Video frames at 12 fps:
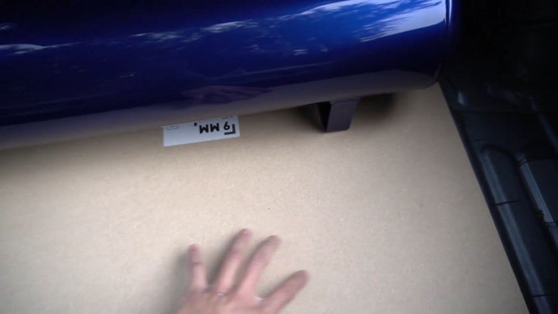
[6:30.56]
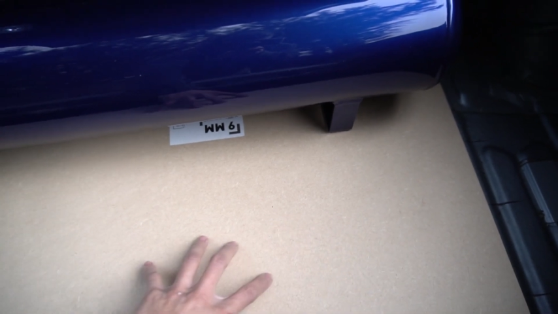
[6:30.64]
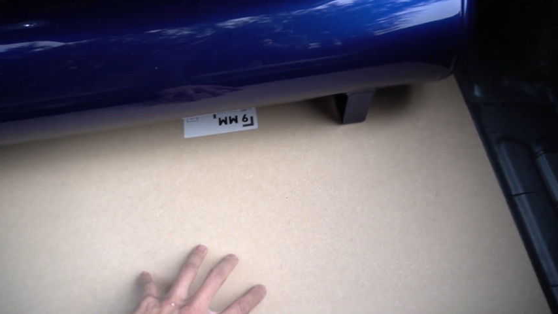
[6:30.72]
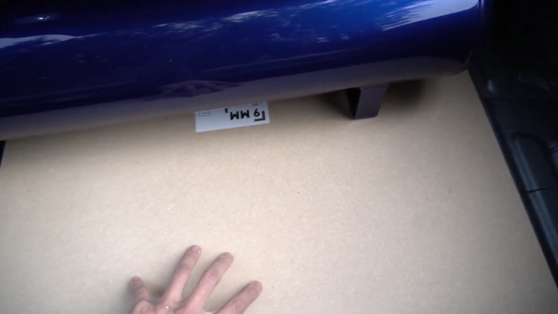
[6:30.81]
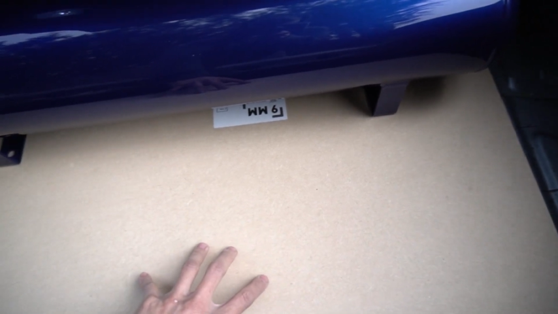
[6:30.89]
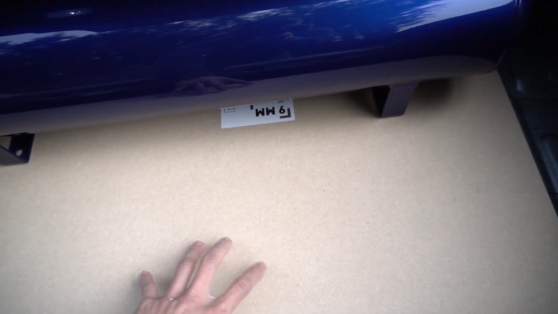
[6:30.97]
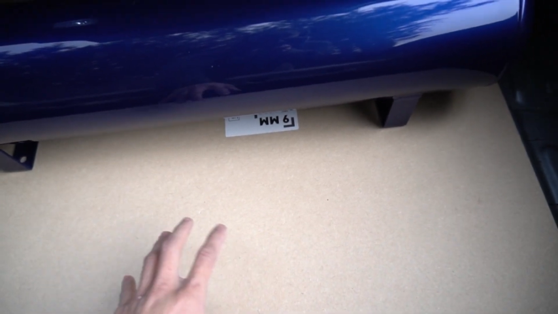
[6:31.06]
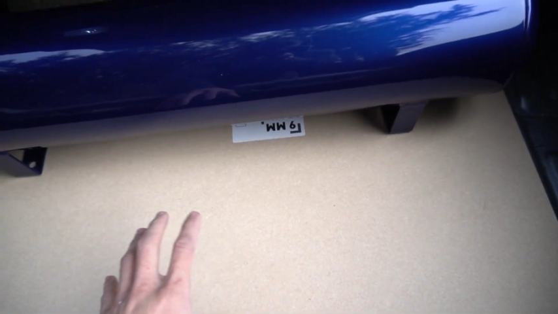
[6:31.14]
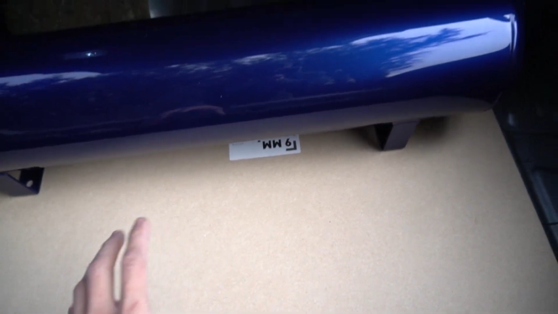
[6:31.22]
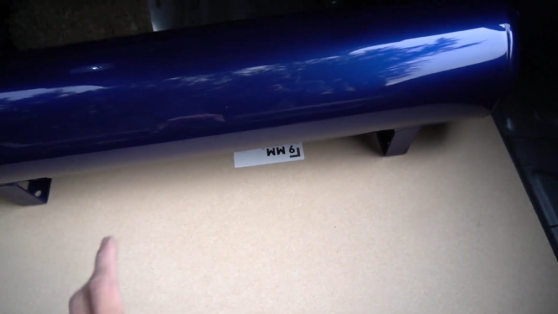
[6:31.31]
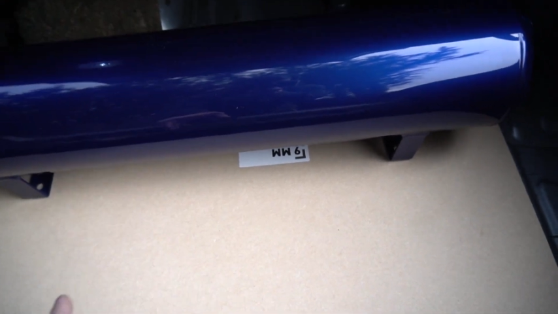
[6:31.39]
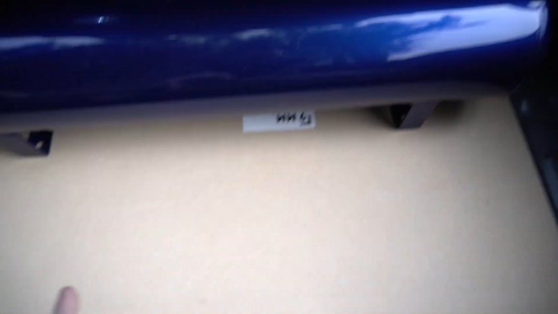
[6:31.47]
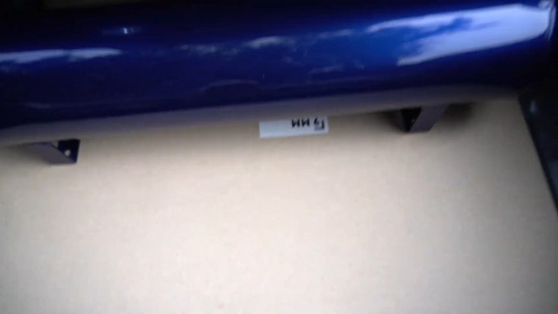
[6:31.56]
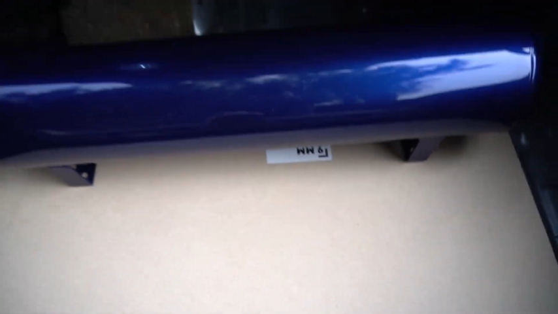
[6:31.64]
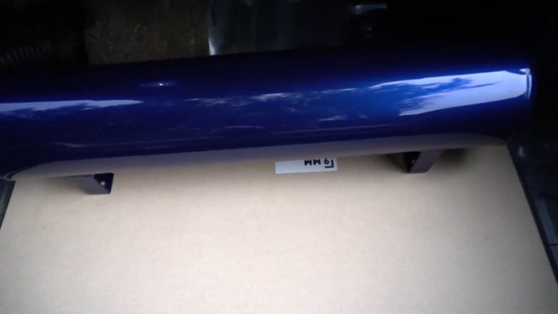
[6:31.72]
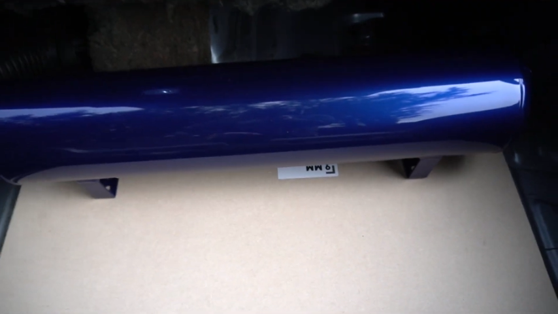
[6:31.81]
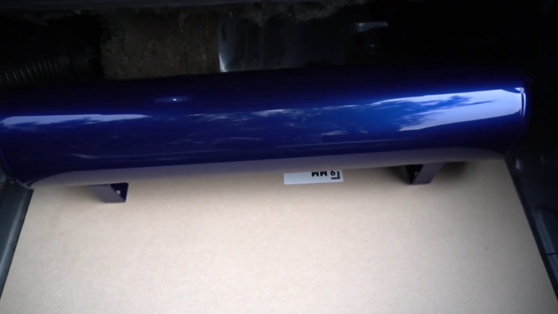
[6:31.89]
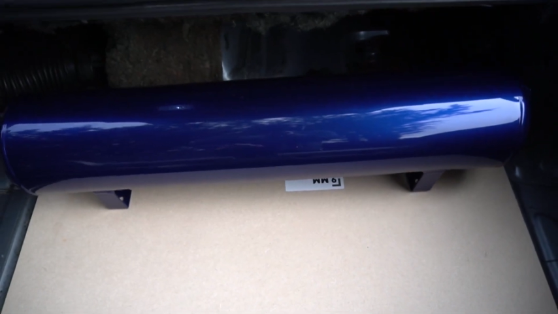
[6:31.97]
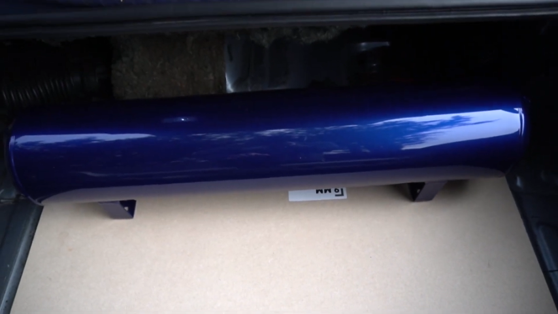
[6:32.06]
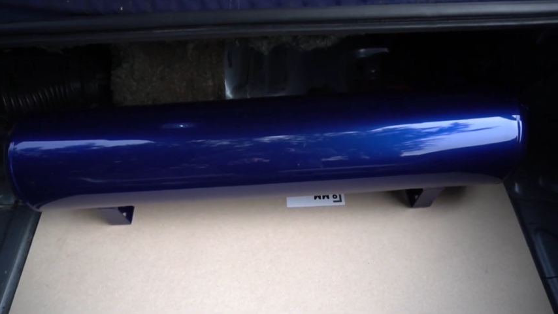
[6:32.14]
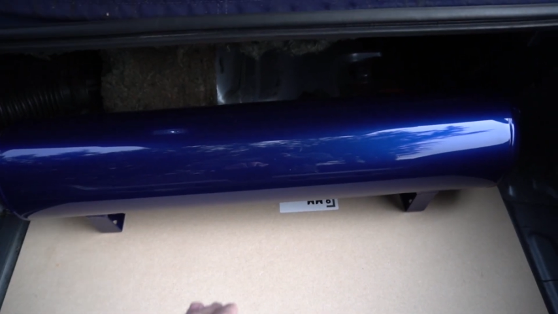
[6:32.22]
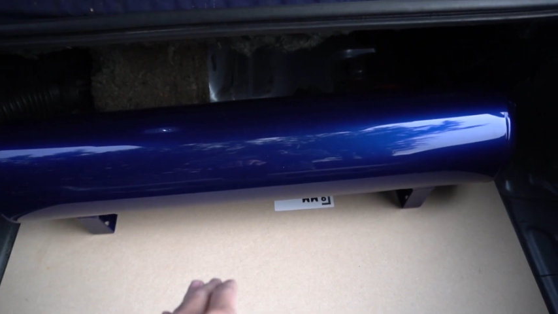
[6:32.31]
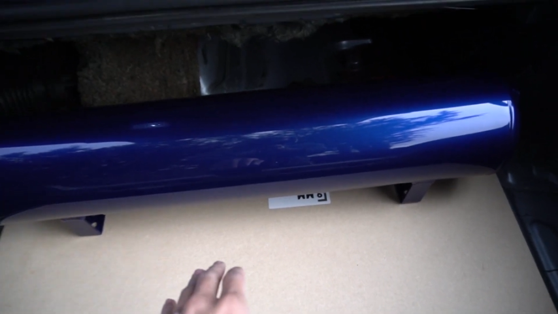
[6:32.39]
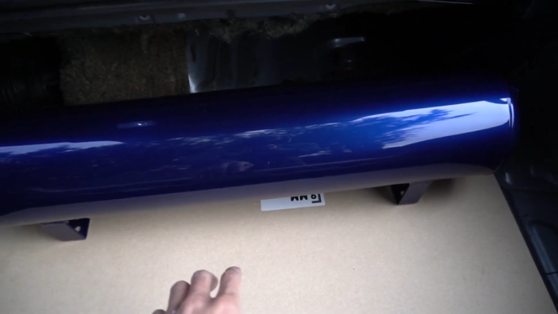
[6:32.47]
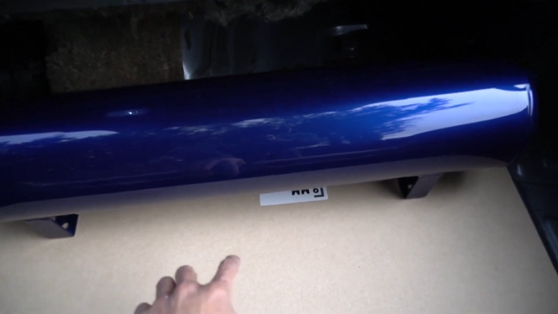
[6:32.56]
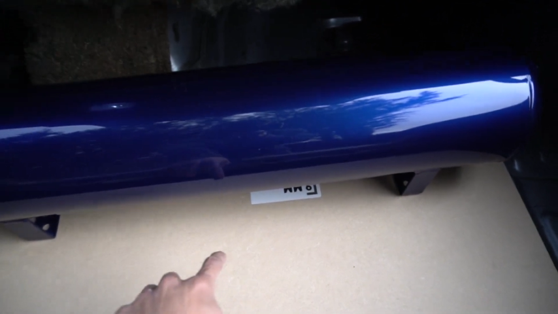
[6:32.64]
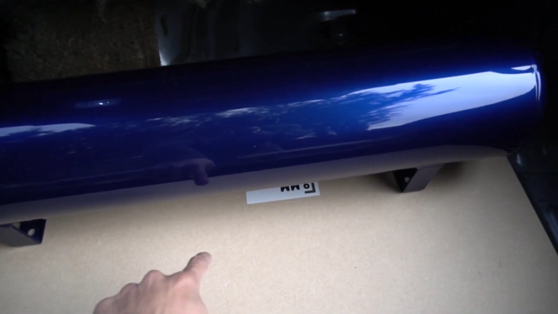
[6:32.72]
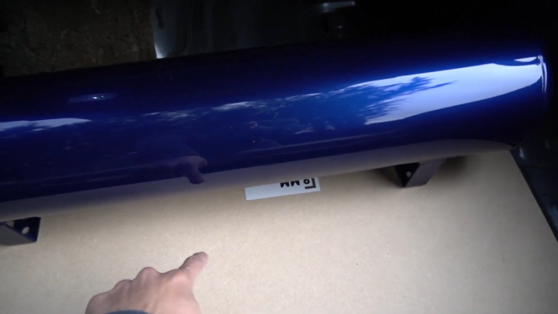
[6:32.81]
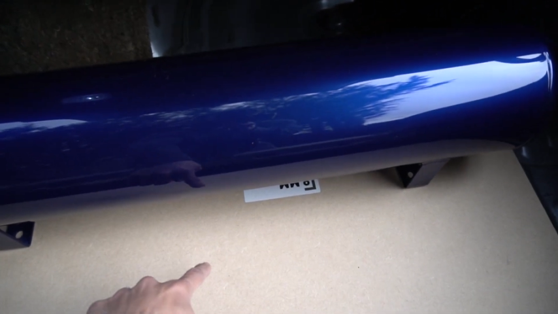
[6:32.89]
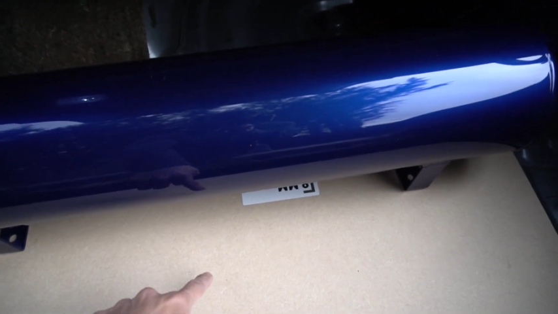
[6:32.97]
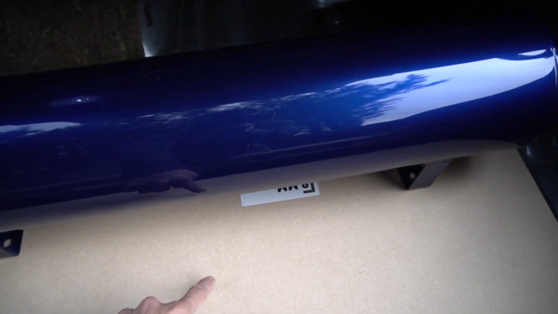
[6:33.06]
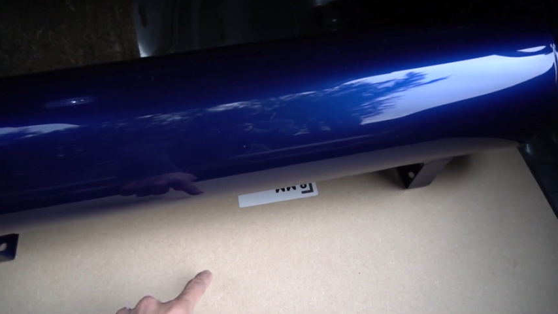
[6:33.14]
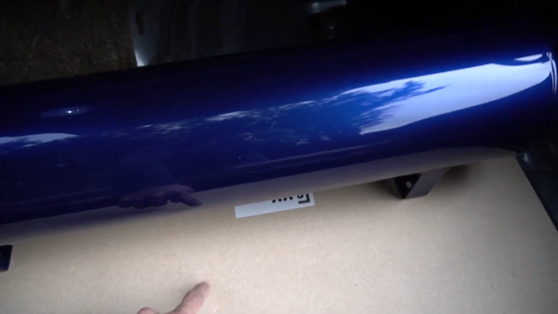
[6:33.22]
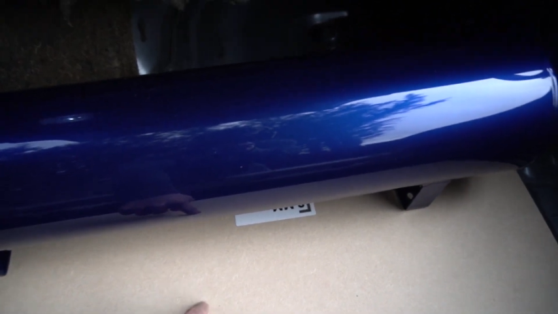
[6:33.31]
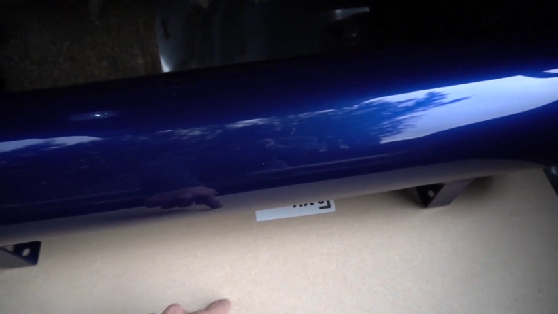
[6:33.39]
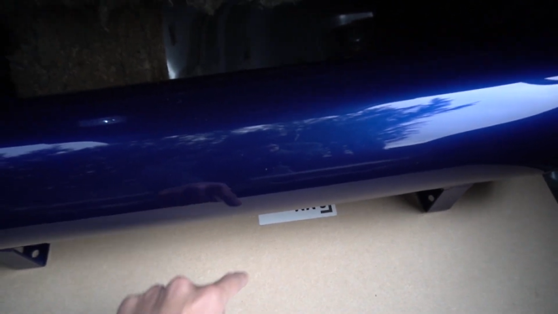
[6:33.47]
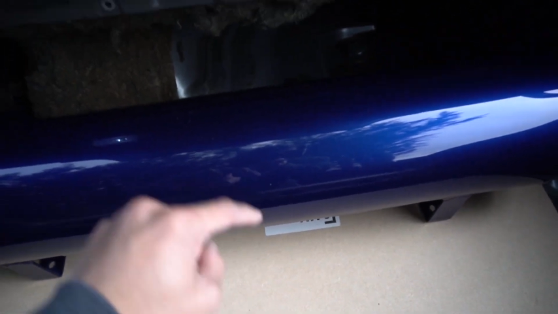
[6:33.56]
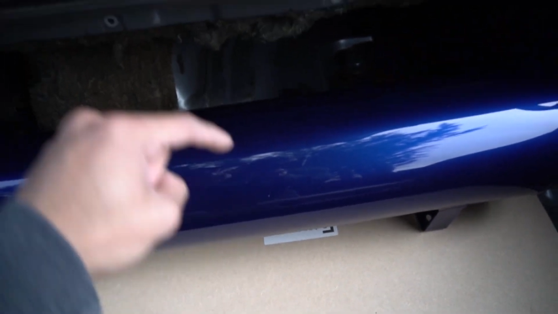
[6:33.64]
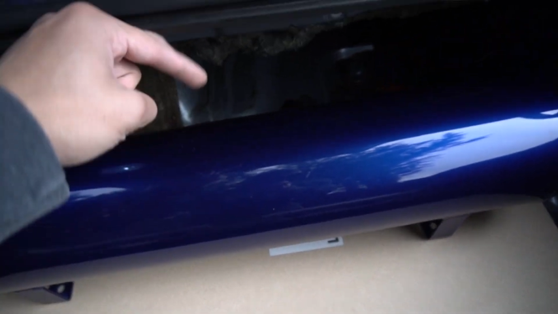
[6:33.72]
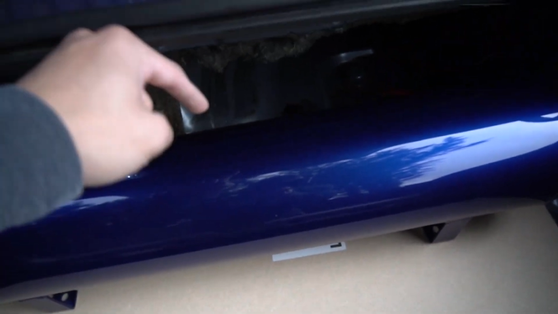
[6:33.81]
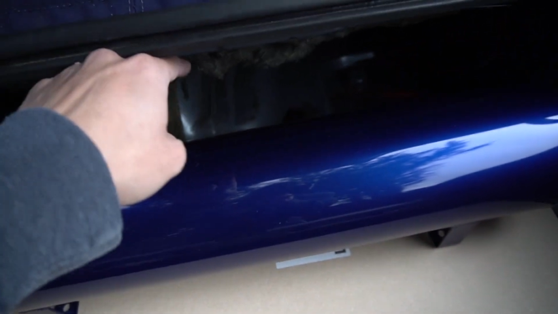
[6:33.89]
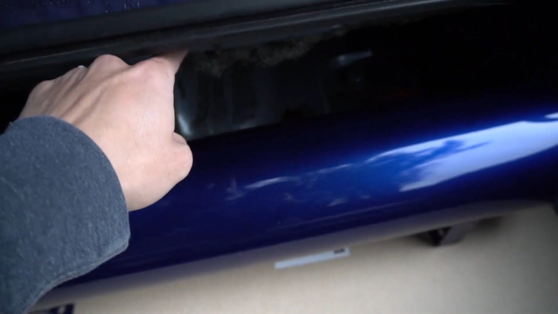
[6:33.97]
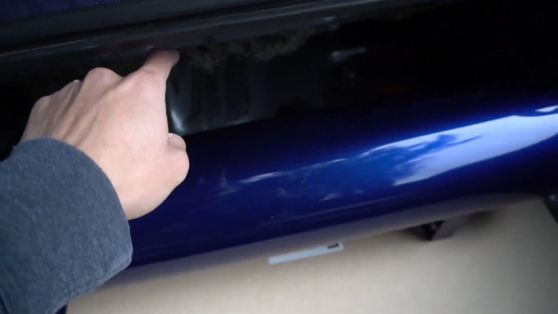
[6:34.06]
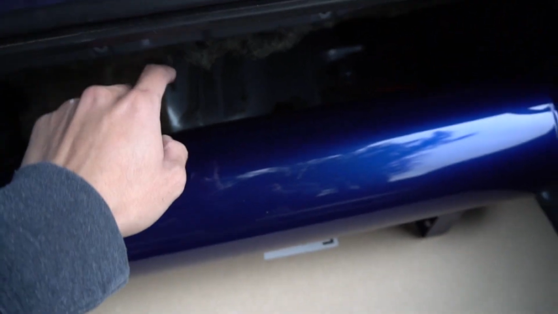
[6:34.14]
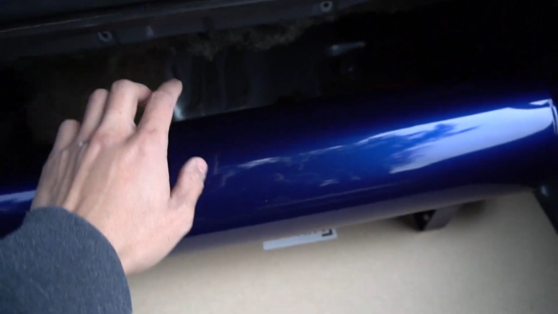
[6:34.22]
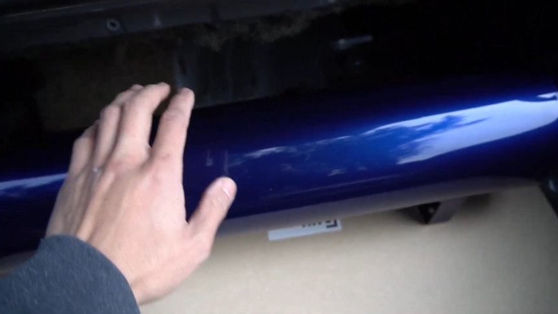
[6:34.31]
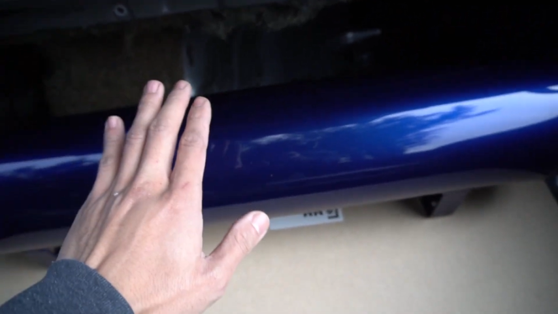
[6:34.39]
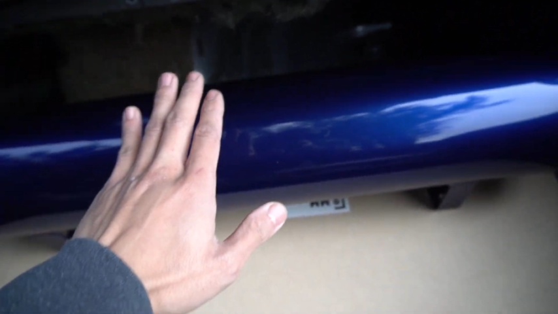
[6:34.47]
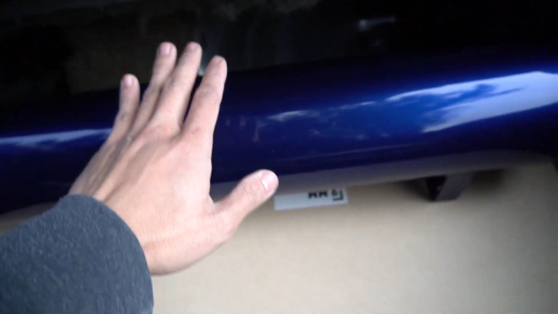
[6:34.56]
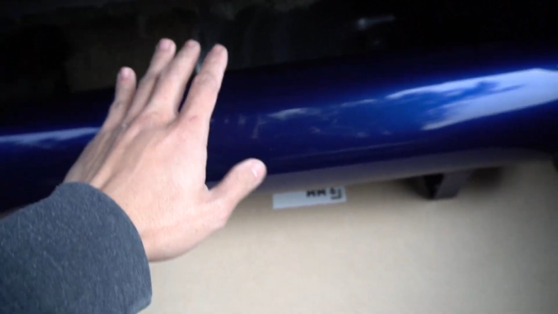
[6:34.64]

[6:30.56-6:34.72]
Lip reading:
[unreadable: no face in view]